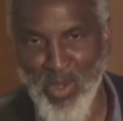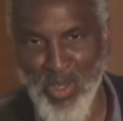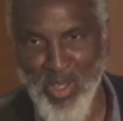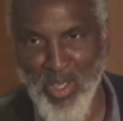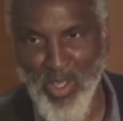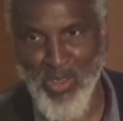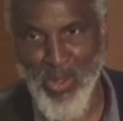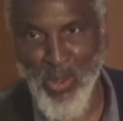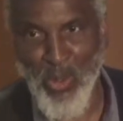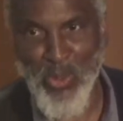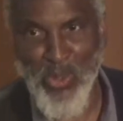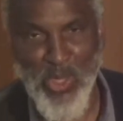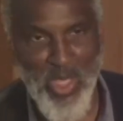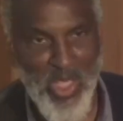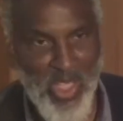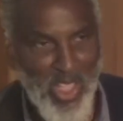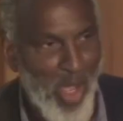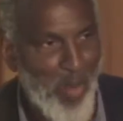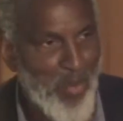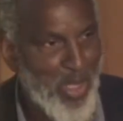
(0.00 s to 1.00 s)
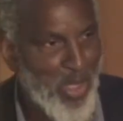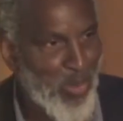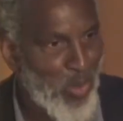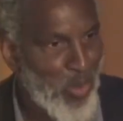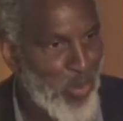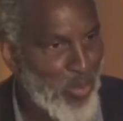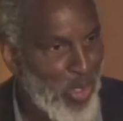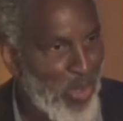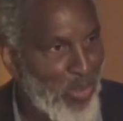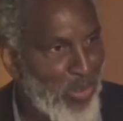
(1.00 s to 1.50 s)
Those in the dominant group
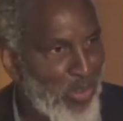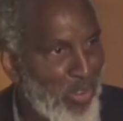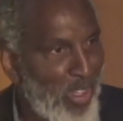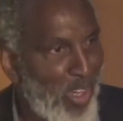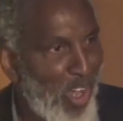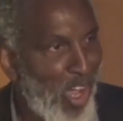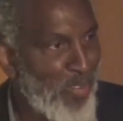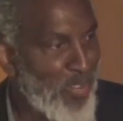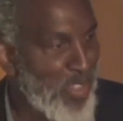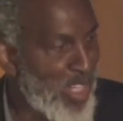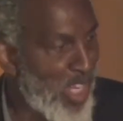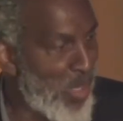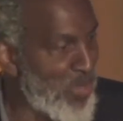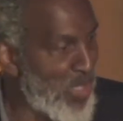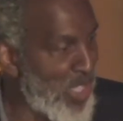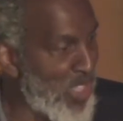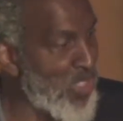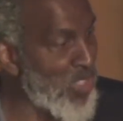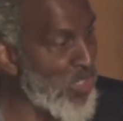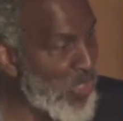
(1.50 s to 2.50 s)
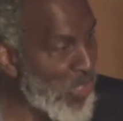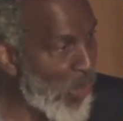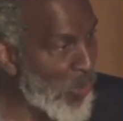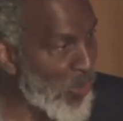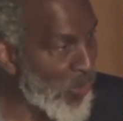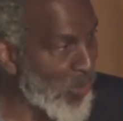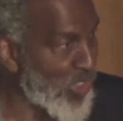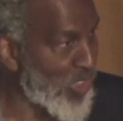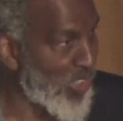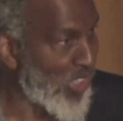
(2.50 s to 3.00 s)
oftentimes doesn't
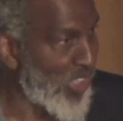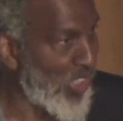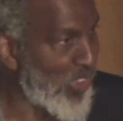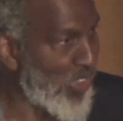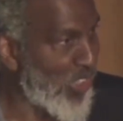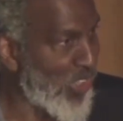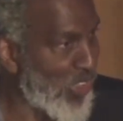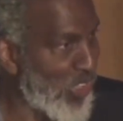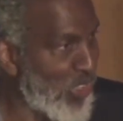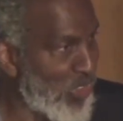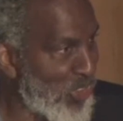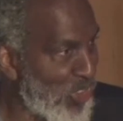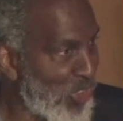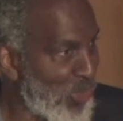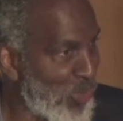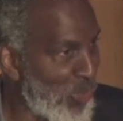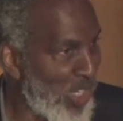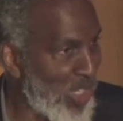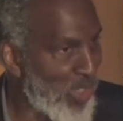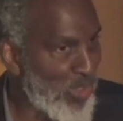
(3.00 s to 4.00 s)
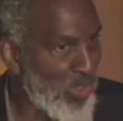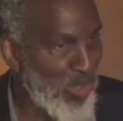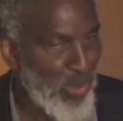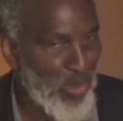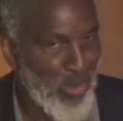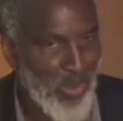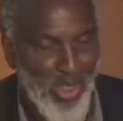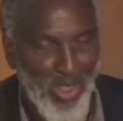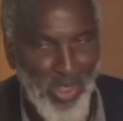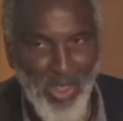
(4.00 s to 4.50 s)
notice that they're situated too.
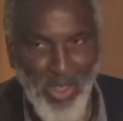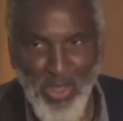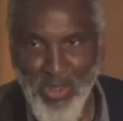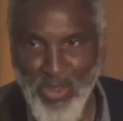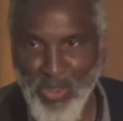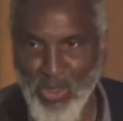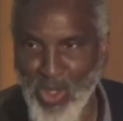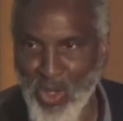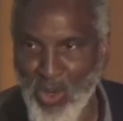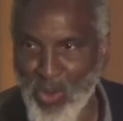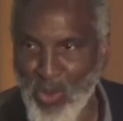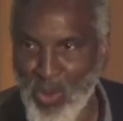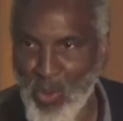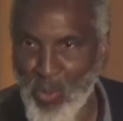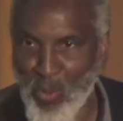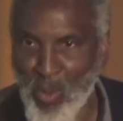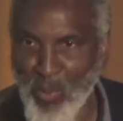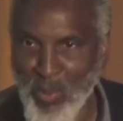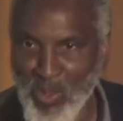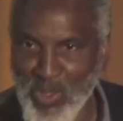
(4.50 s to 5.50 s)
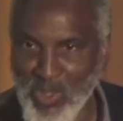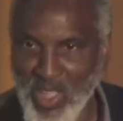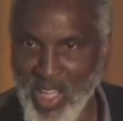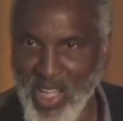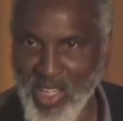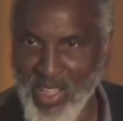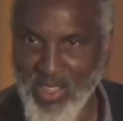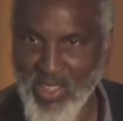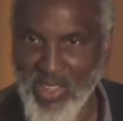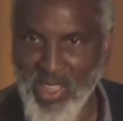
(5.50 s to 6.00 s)
So what we're saying
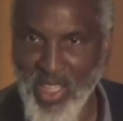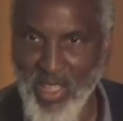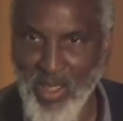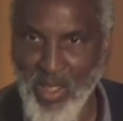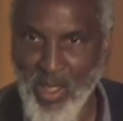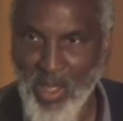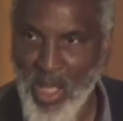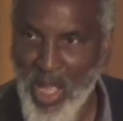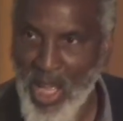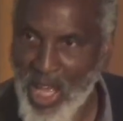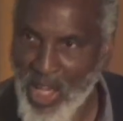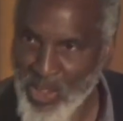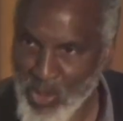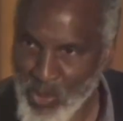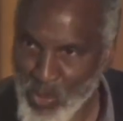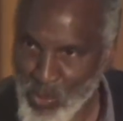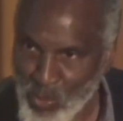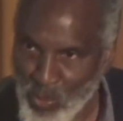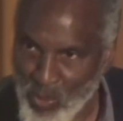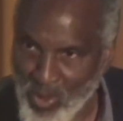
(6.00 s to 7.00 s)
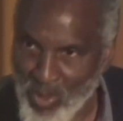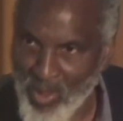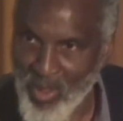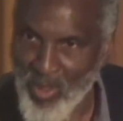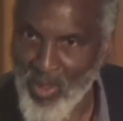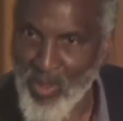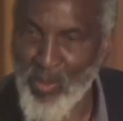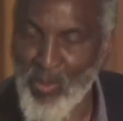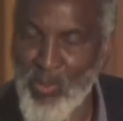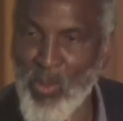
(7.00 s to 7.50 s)
is that how do you
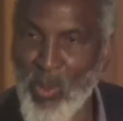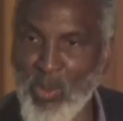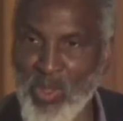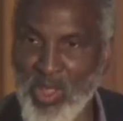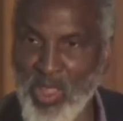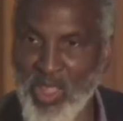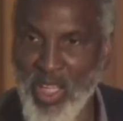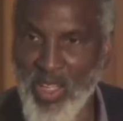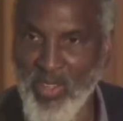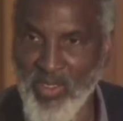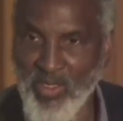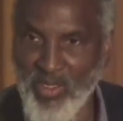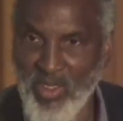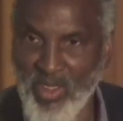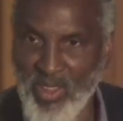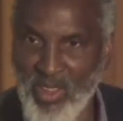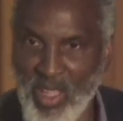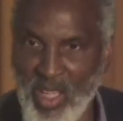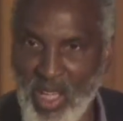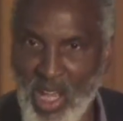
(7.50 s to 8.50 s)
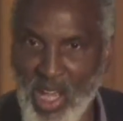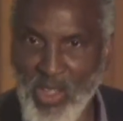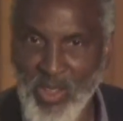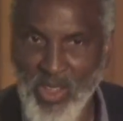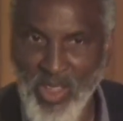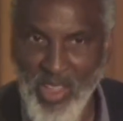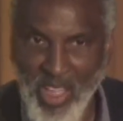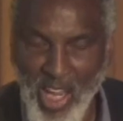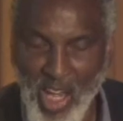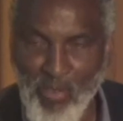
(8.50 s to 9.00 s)
grow together? How do you
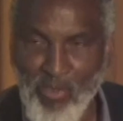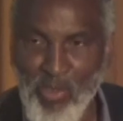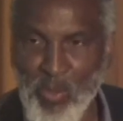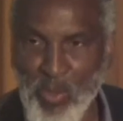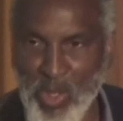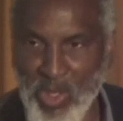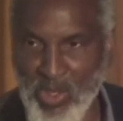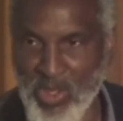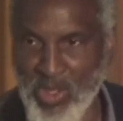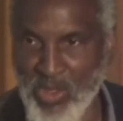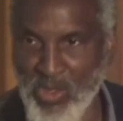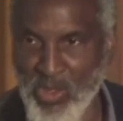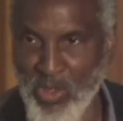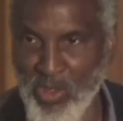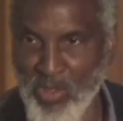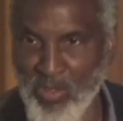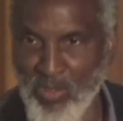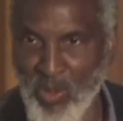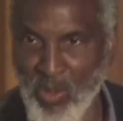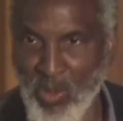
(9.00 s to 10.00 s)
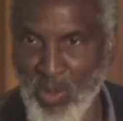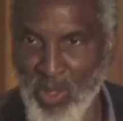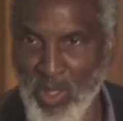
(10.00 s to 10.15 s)
get everyone to the third floor?